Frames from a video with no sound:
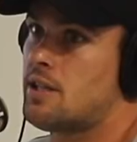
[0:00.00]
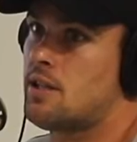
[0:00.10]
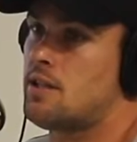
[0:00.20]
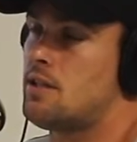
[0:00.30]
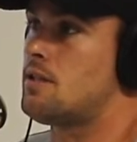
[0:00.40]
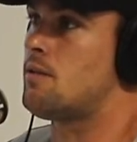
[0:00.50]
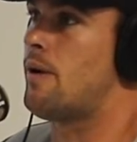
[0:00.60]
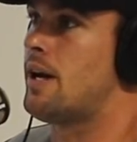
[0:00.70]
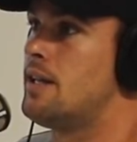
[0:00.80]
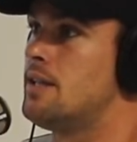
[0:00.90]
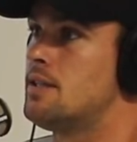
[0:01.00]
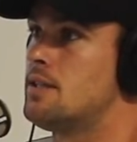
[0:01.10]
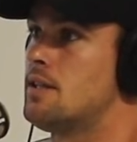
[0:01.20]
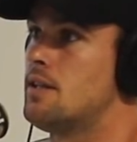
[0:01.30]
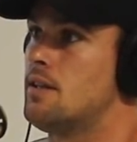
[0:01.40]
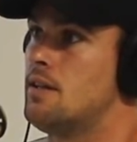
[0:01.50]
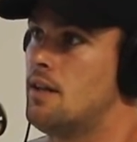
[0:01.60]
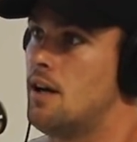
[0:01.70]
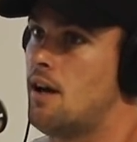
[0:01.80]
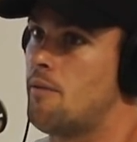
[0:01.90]
I guess that's just the way it is, isn't it?
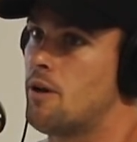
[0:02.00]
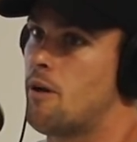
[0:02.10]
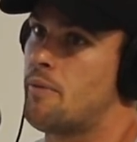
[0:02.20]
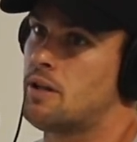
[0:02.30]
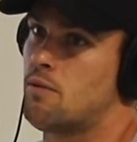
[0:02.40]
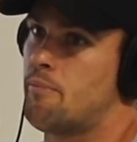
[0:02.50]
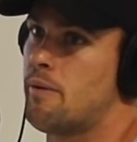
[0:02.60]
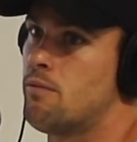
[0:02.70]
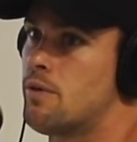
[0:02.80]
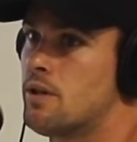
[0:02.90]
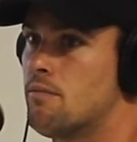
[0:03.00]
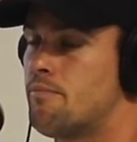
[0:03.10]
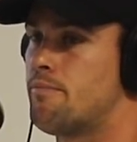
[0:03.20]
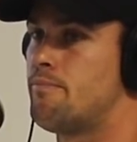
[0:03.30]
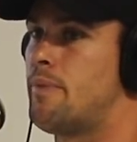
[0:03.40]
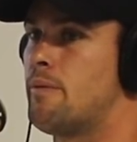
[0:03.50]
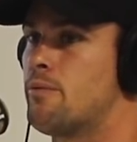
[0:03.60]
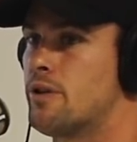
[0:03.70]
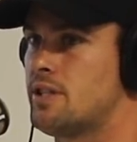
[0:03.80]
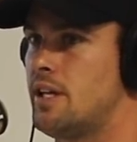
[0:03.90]
That's what people want
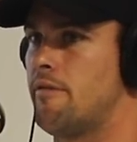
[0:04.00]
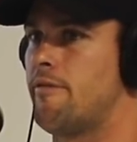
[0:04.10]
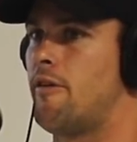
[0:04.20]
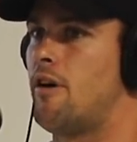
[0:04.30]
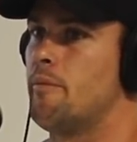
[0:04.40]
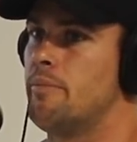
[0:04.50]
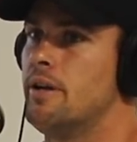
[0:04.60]
to see fight.